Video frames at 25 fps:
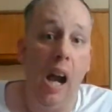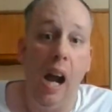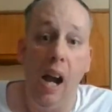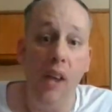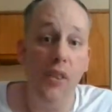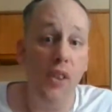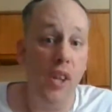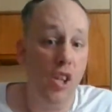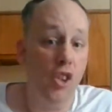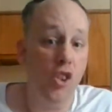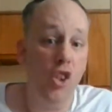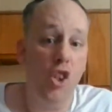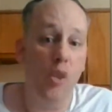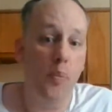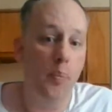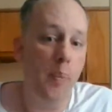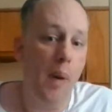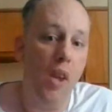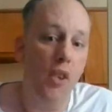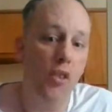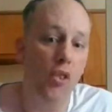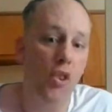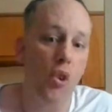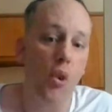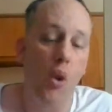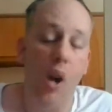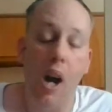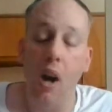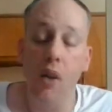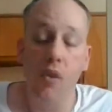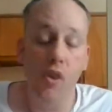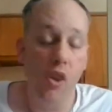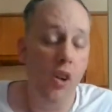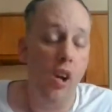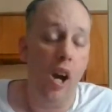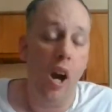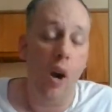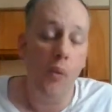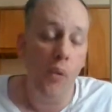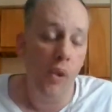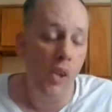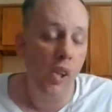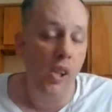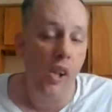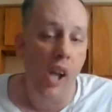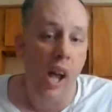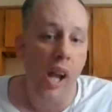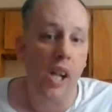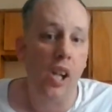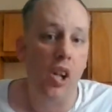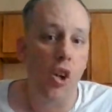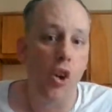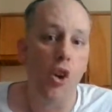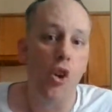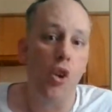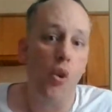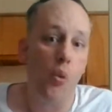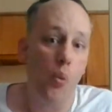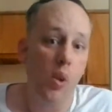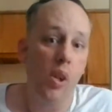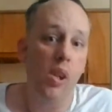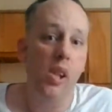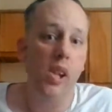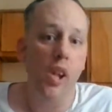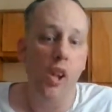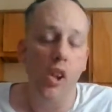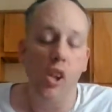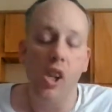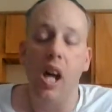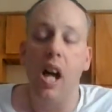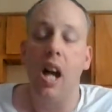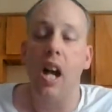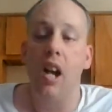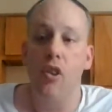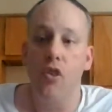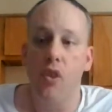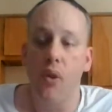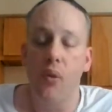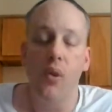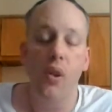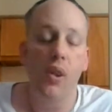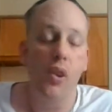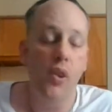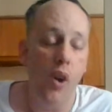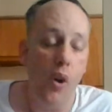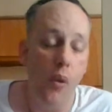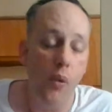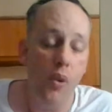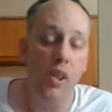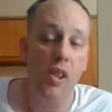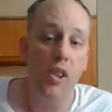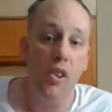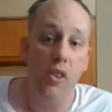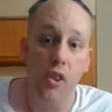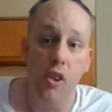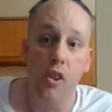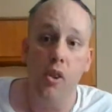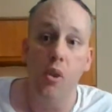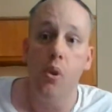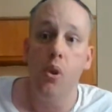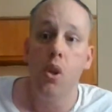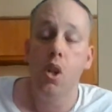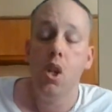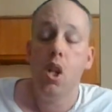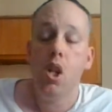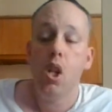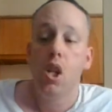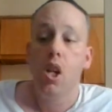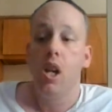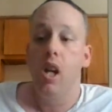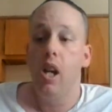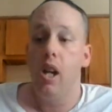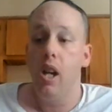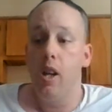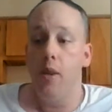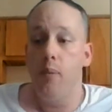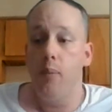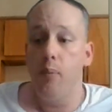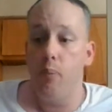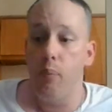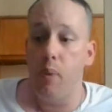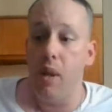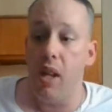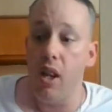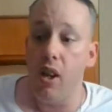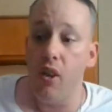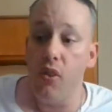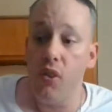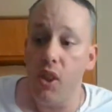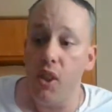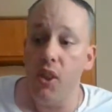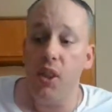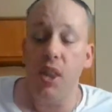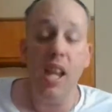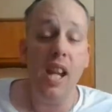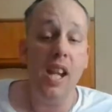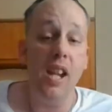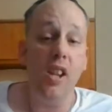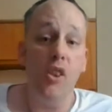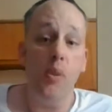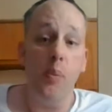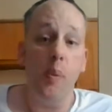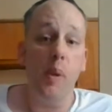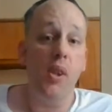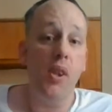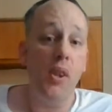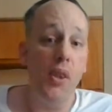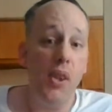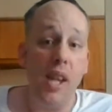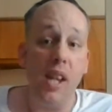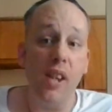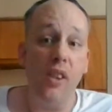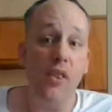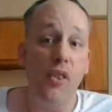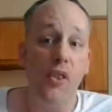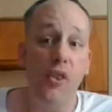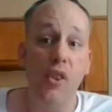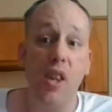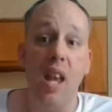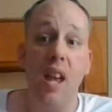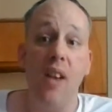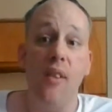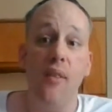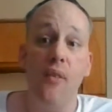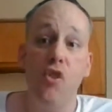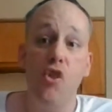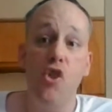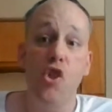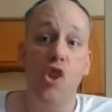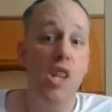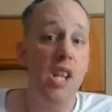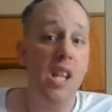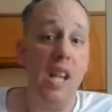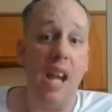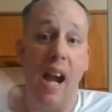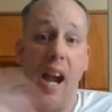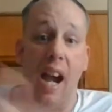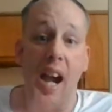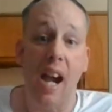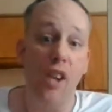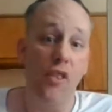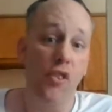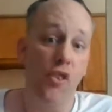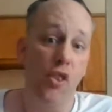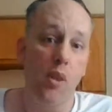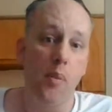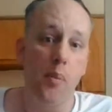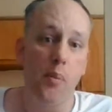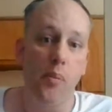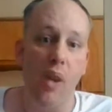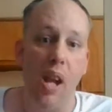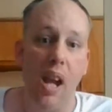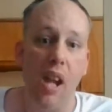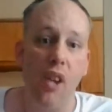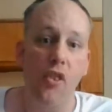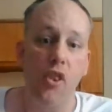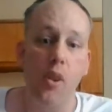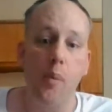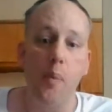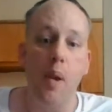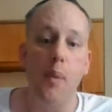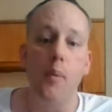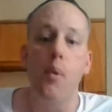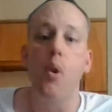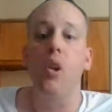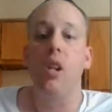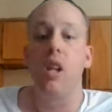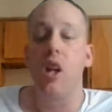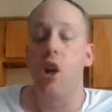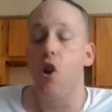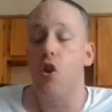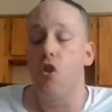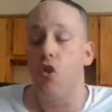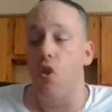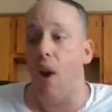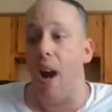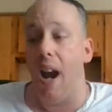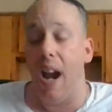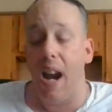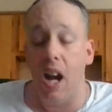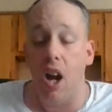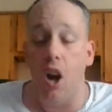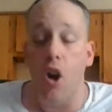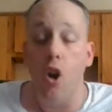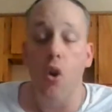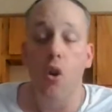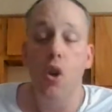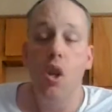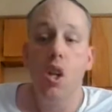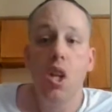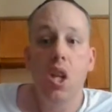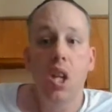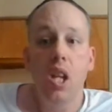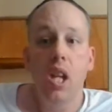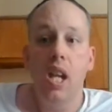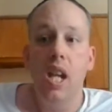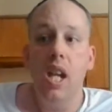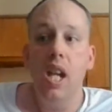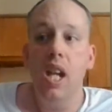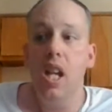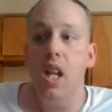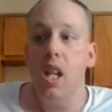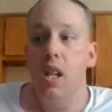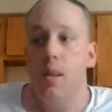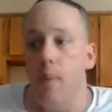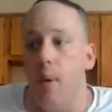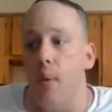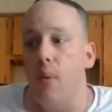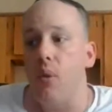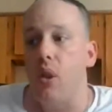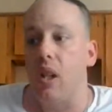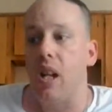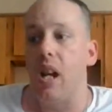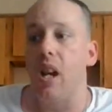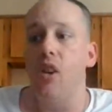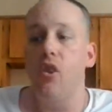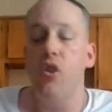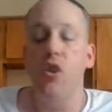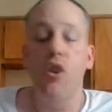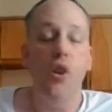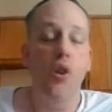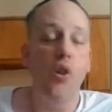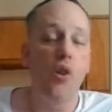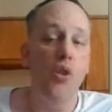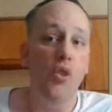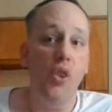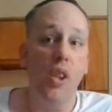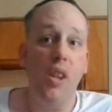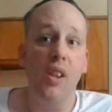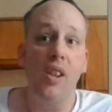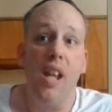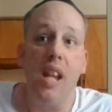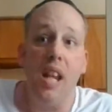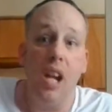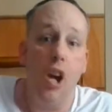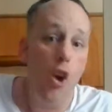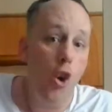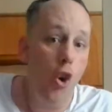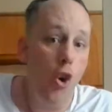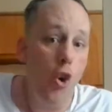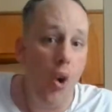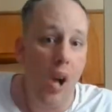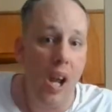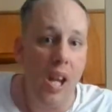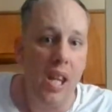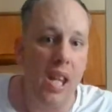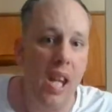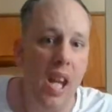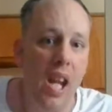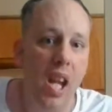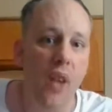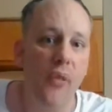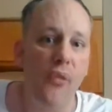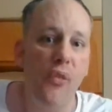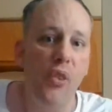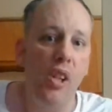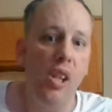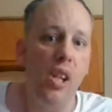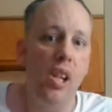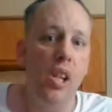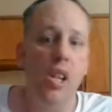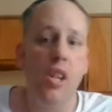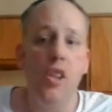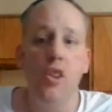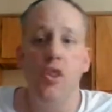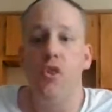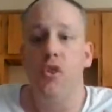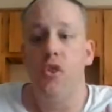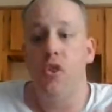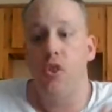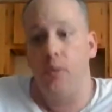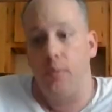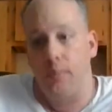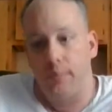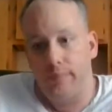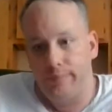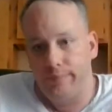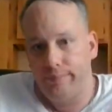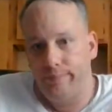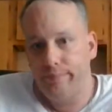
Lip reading: I think she's best girl. I really like her really a lot. I really do. But the thing is that she asked the main character out, and the main character said like, "Oh, I can't because."